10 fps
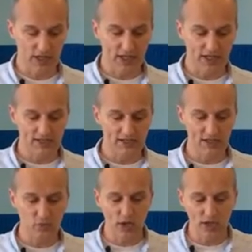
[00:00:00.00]
And he
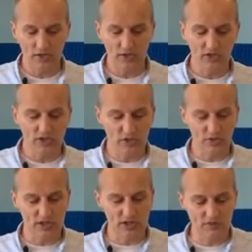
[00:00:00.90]
said, when the
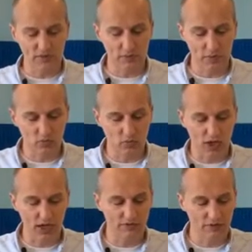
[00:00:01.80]
duties of a
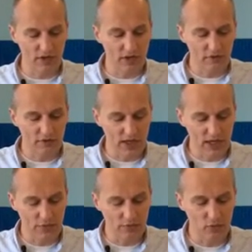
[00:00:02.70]
midwife for the
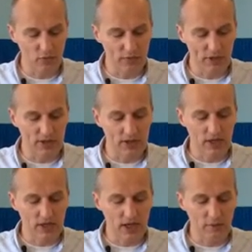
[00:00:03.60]
Hebrew women
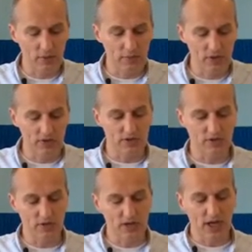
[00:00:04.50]
come upon
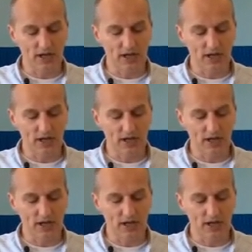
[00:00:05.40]
you,